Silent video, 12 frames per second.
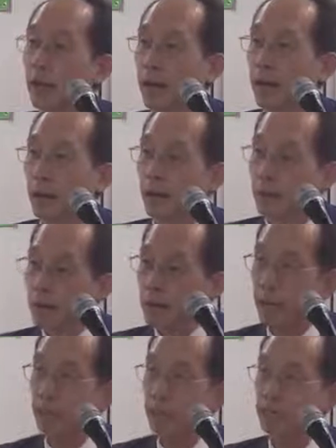and
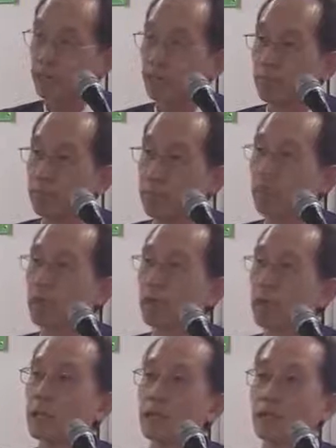then
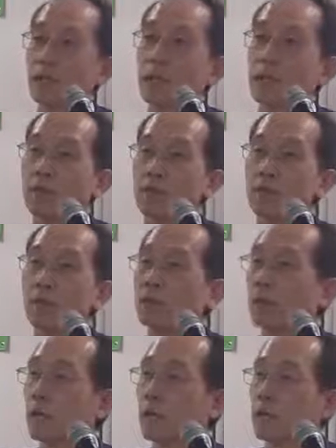is food
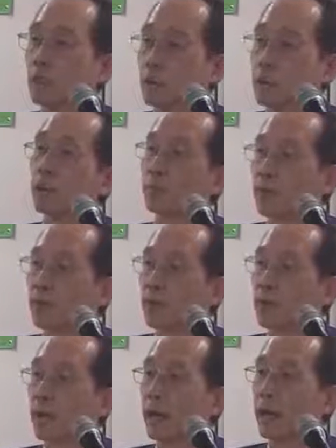therapy
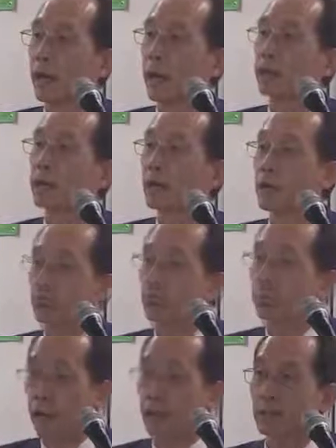and herbal
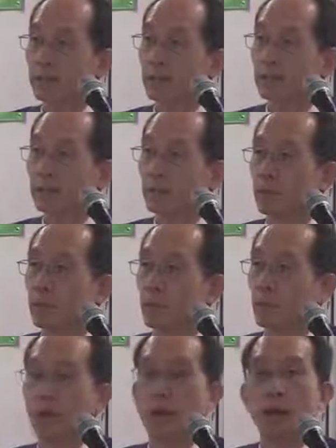medicine.
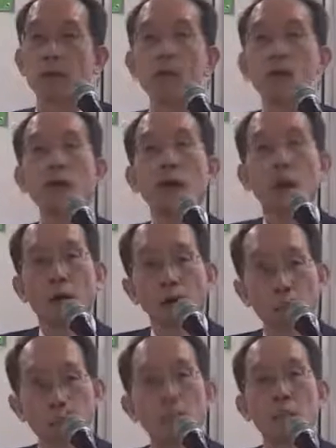I think now
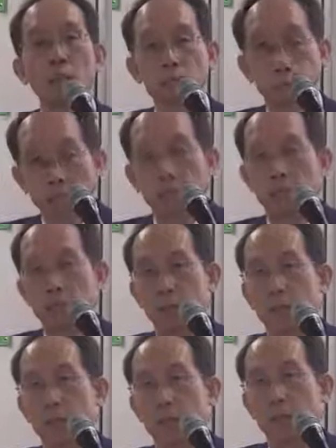in the States,
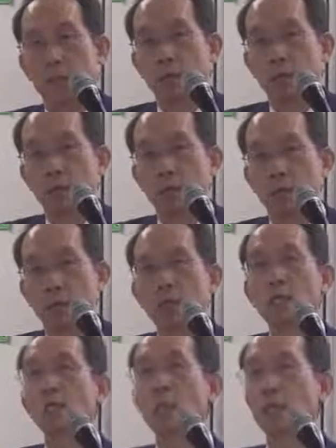
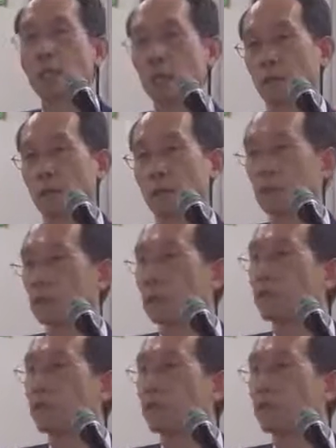in the San